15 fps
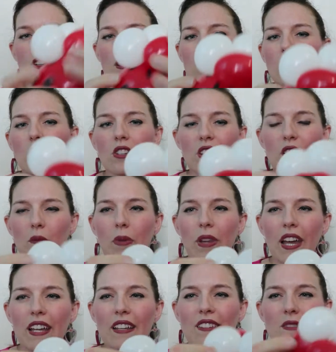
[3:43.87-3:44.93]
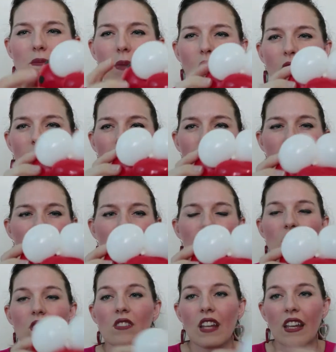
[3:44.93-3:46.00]
Lock it in place by
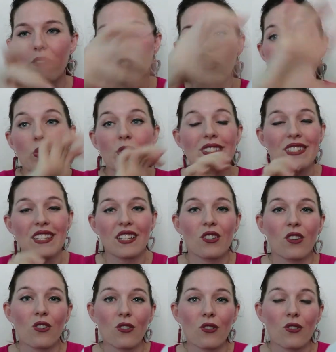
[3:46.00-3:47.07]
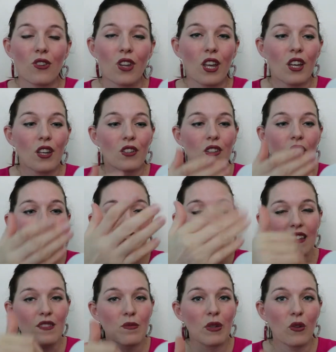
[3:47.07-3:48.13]
even twisting those at uh,
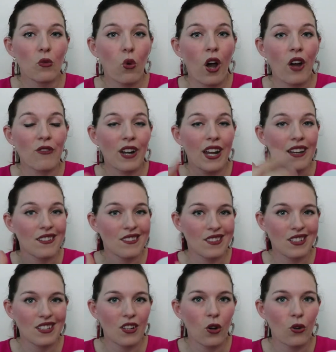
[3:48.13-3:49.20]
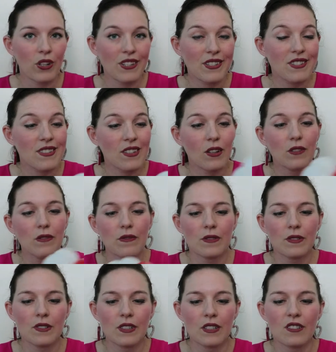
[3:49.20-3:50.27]
that split white round on itself
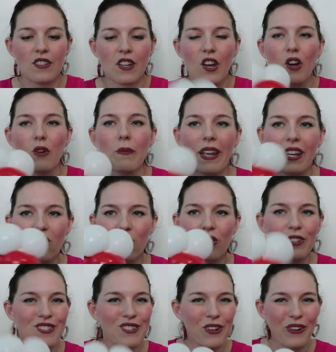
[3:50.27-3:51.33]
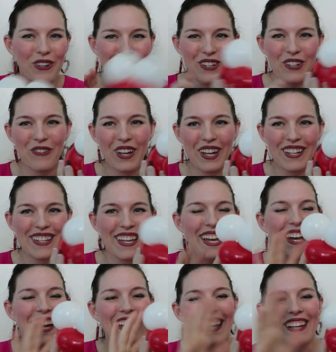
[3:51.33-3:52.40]
to help make sure it's going nowhere
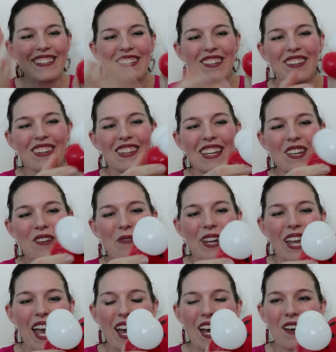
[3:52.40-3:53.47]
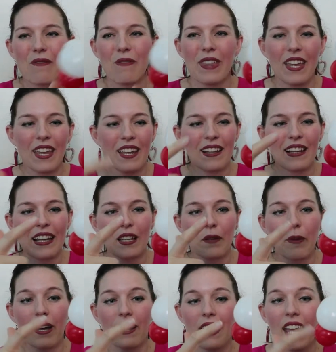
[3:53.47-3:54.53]
yeah so here we have the
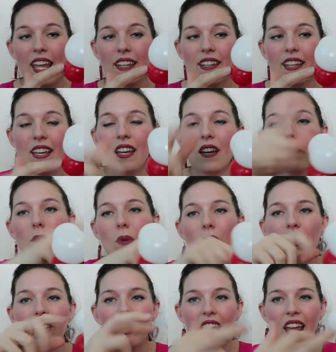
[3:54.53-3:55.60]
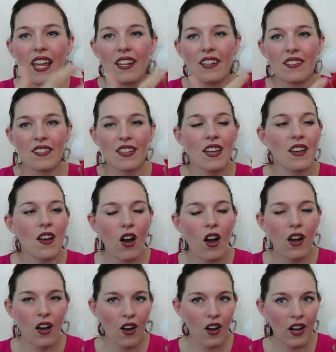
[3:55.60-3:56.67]
ladybug head body and
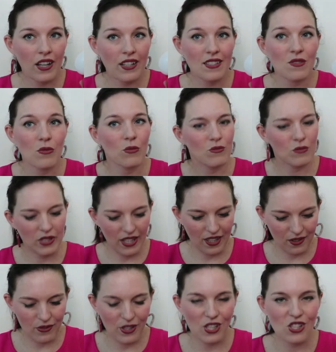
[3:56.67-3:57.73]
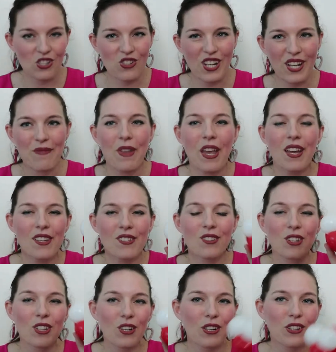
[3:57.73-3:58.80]
eyes without the features yet so
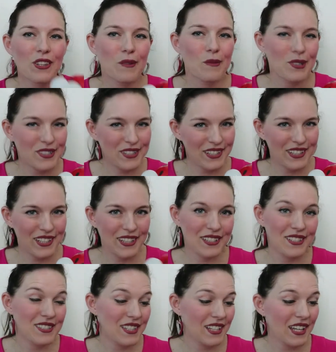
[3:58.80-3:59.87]
the only thing missing is the